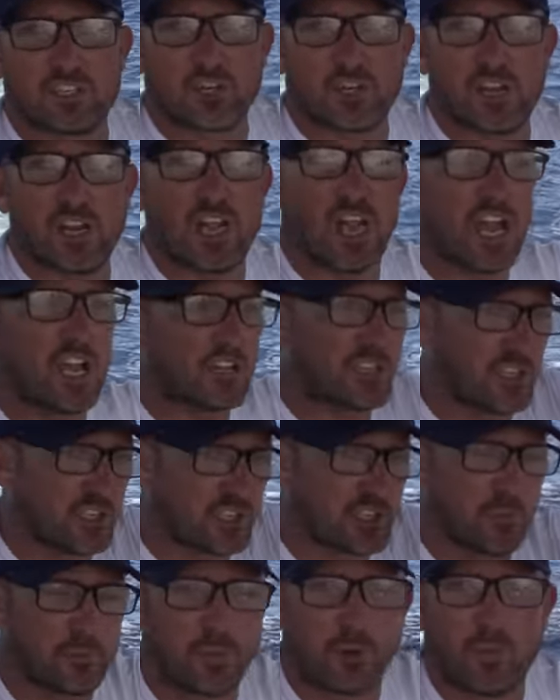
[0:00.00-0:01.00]
triage at
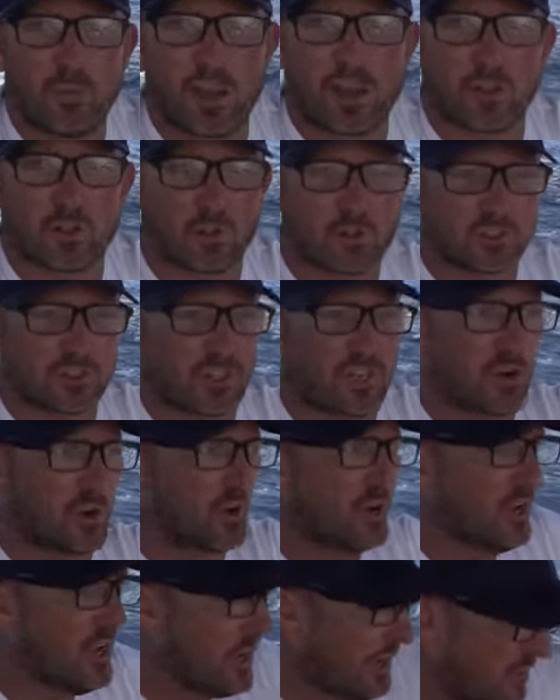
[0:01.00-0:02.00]
Jupiter Medical Center,
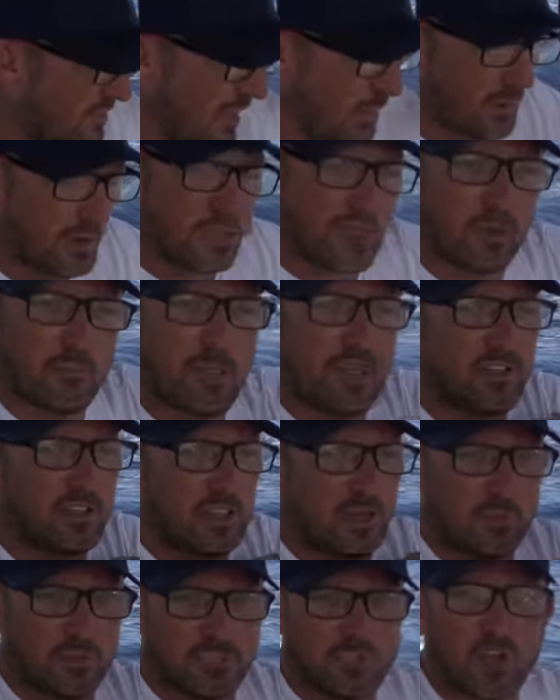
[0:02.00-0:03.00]
they would come out and
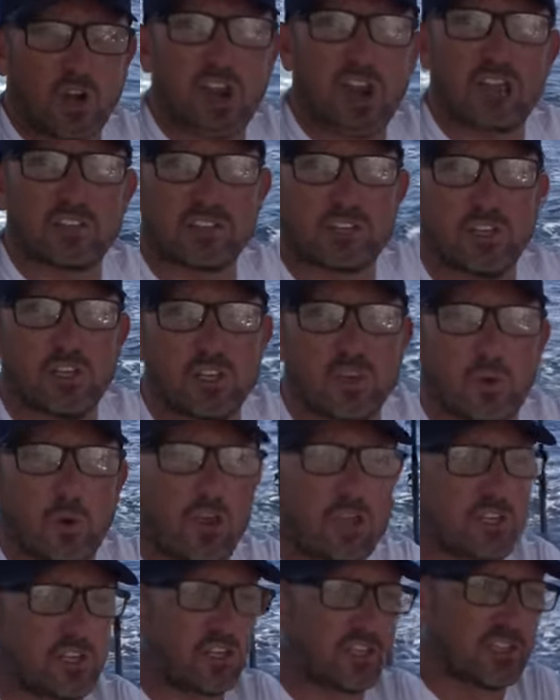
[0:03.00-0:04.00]
they would start asking you
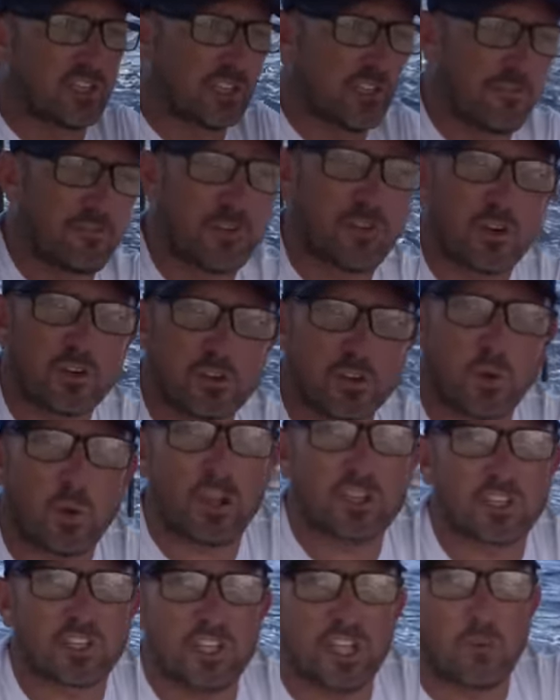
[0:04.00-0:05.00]
questions. And the first
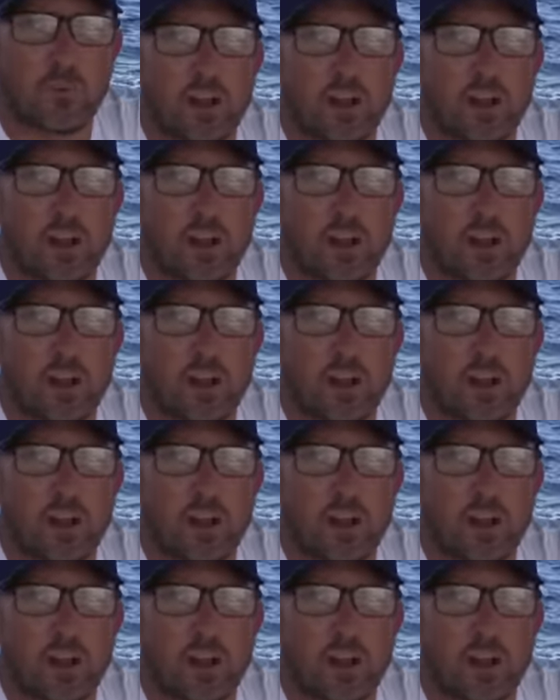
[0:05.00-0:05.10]
question they